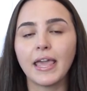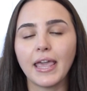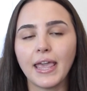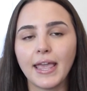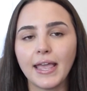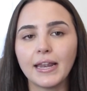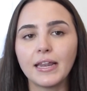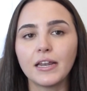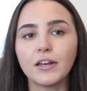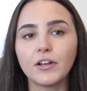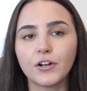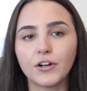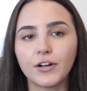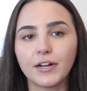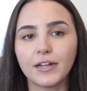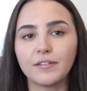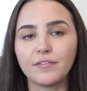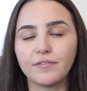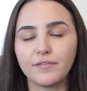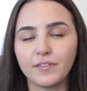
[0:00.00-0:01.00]
and
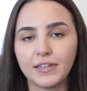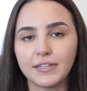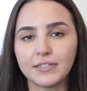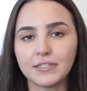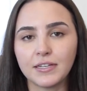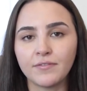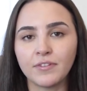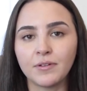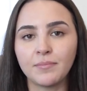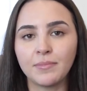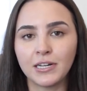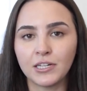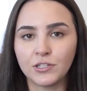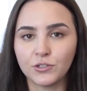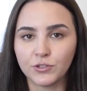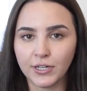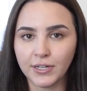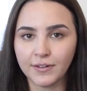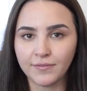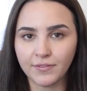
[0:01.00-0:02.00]
incurring fees of
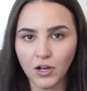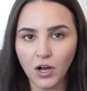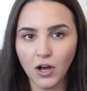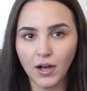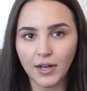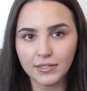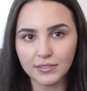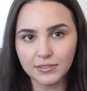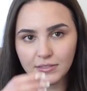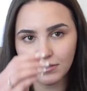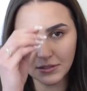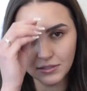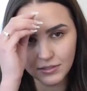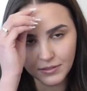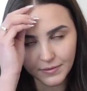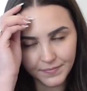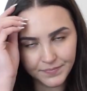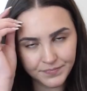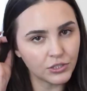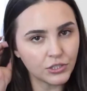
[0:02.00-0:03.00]
administrative
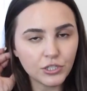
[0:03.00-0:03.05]
costs.